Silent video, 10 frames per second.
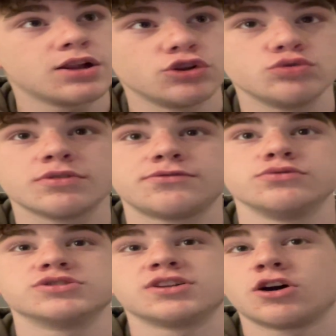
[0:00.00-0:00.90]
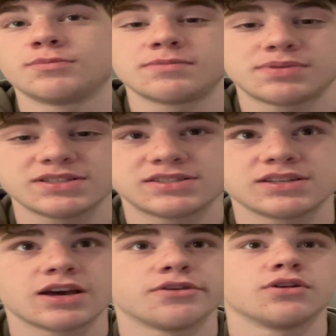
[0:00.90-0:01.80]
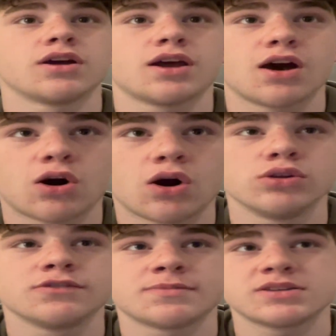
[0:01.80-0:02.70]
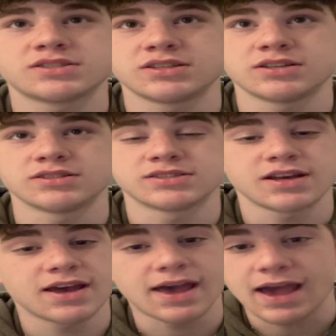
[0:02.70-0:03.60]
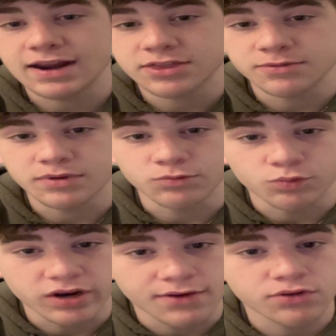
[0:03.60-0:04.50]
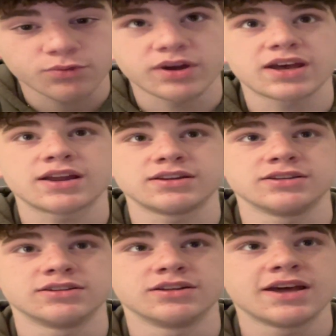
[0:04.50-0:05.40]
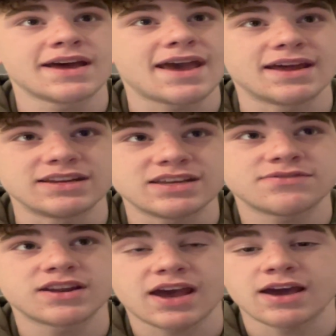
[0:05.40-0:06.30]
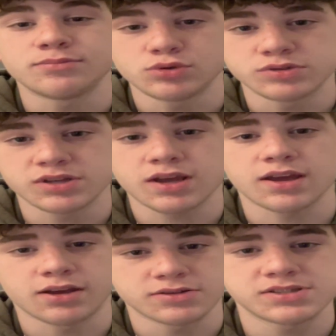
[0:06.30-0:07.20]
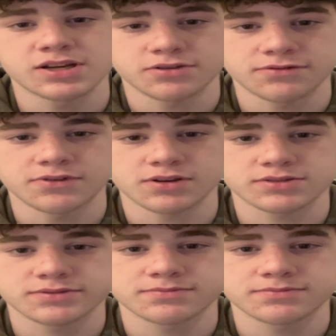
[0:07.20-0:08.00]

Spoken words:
LumaFusion helped me piece together all of my scenes, edit them in whatever way I needed, and even add music and sound effects.